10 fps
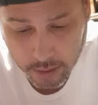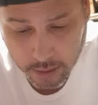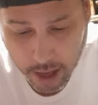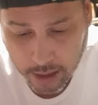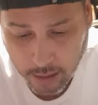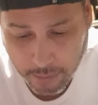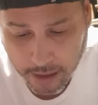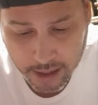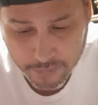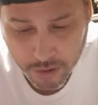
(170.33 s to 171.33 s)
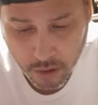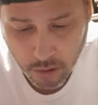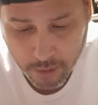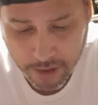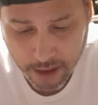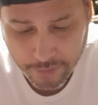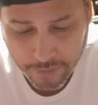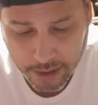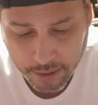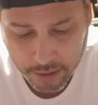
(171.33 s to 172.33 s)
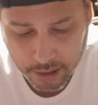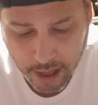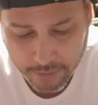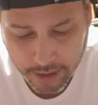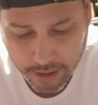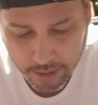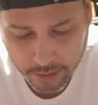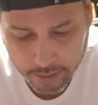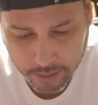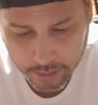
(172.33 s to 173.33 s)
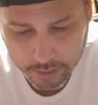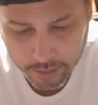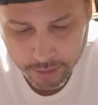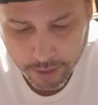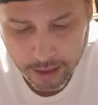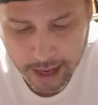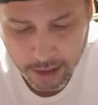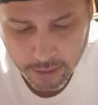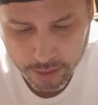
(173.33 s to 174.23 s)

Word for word: I don't mind if you go to my other videos and comment. You're allowed.